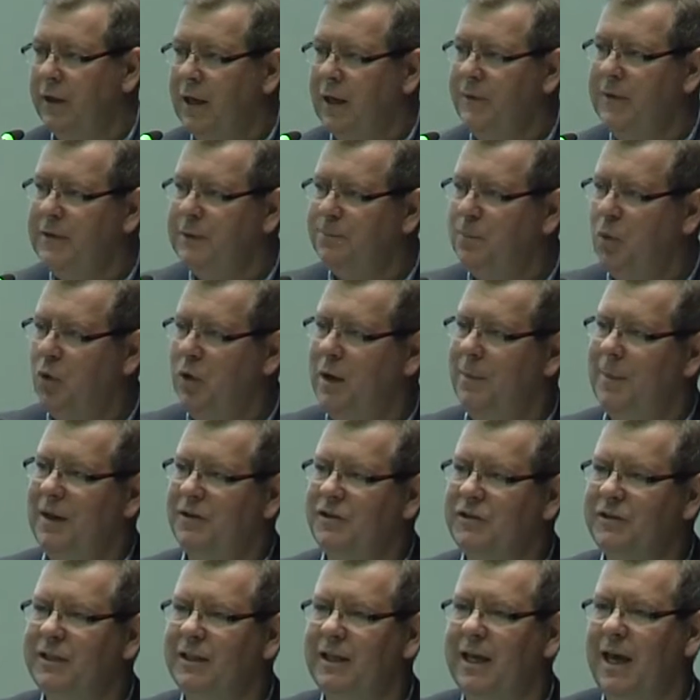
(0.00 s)
And this point about
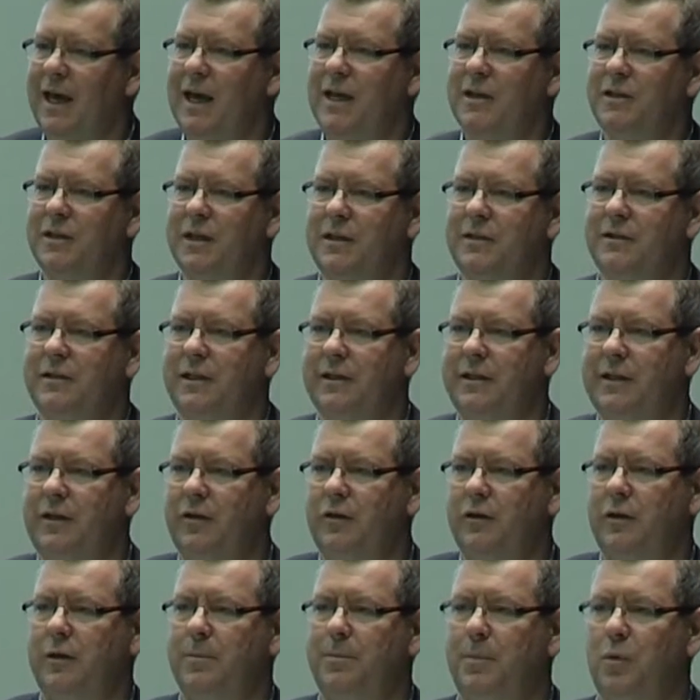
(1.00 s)
just occasionally sitting
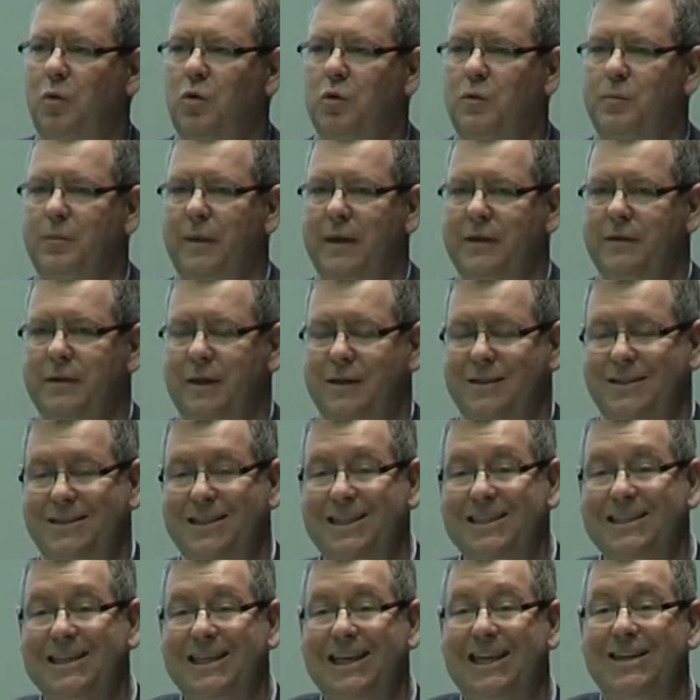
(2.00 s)
in a board meeting,
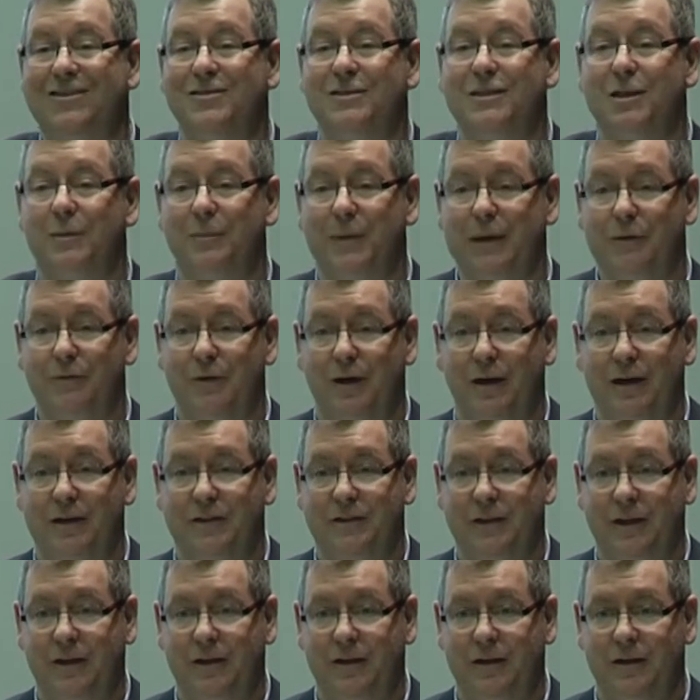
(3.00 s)
sitting in on something very
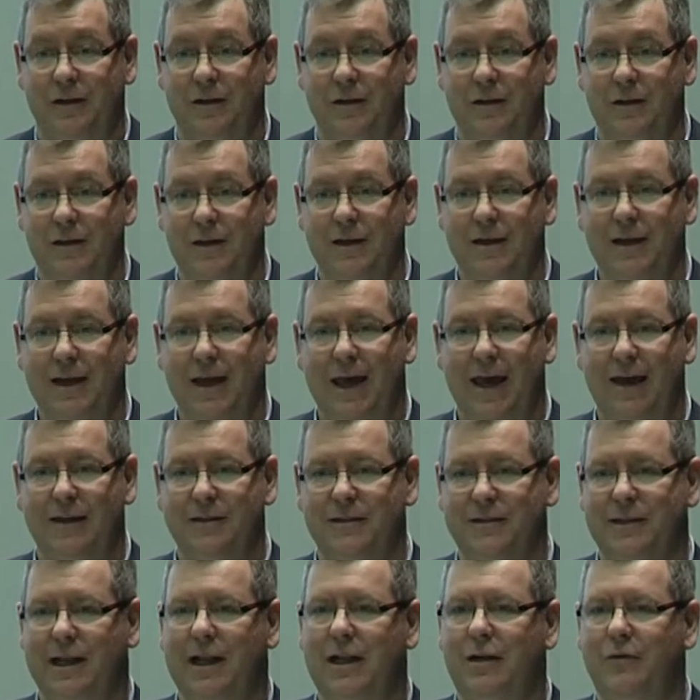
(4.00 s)
senior,
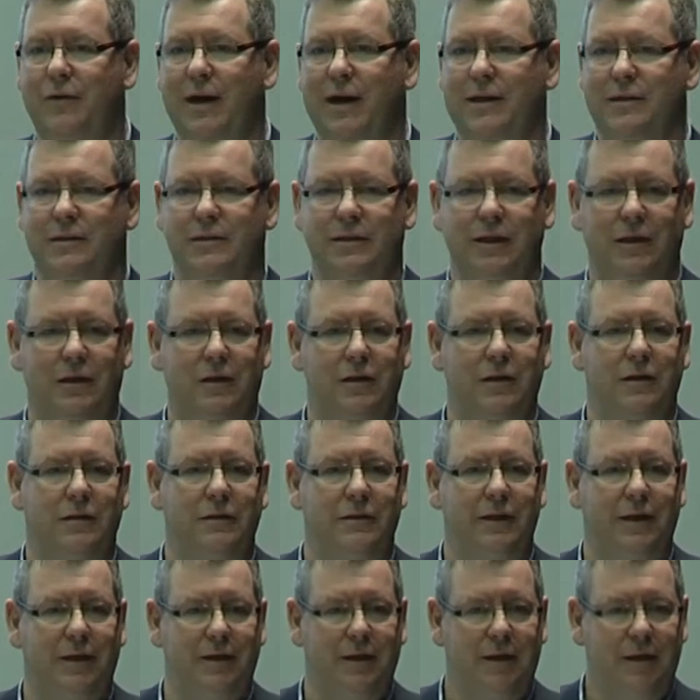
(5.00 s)
accelerates their
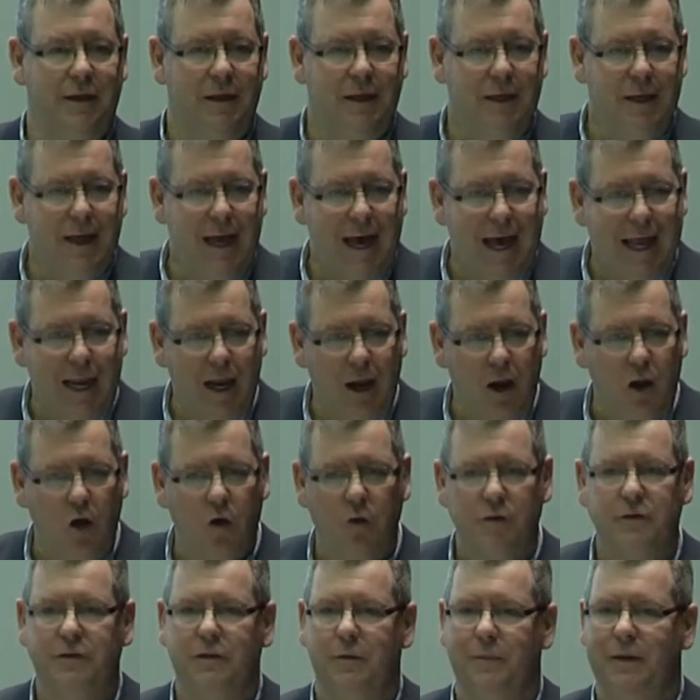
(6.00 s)
learning and
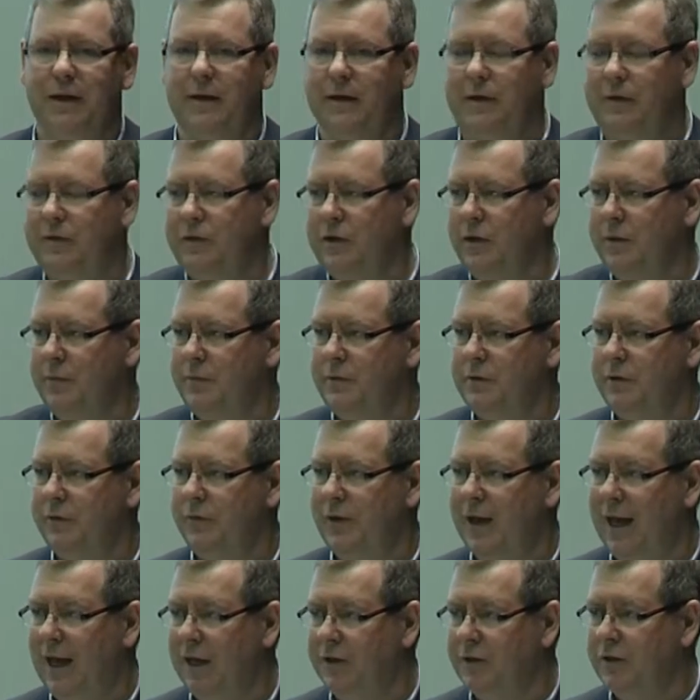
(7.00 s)
locks them in terms of
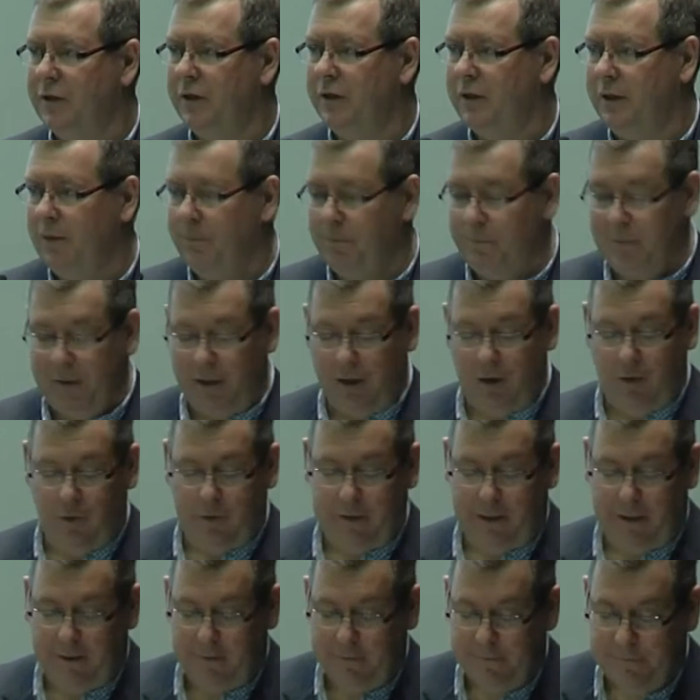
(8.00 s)
actually
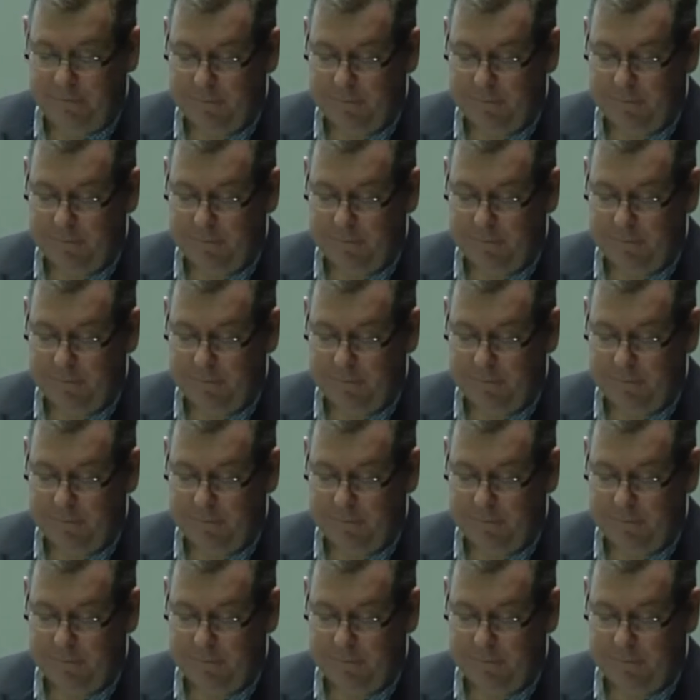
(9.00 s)
belonging.